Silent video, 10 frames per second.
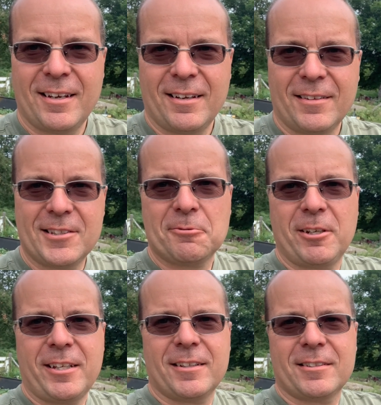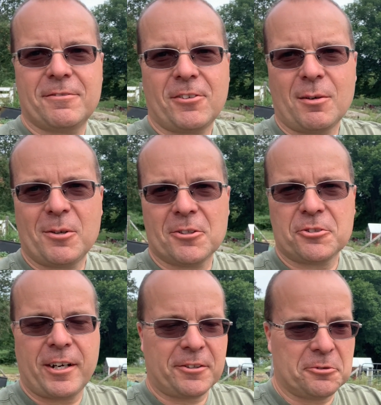this week is Farmall
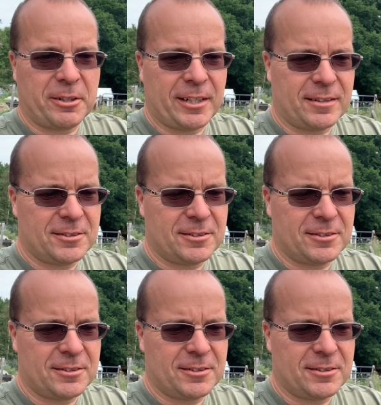Tractor Week.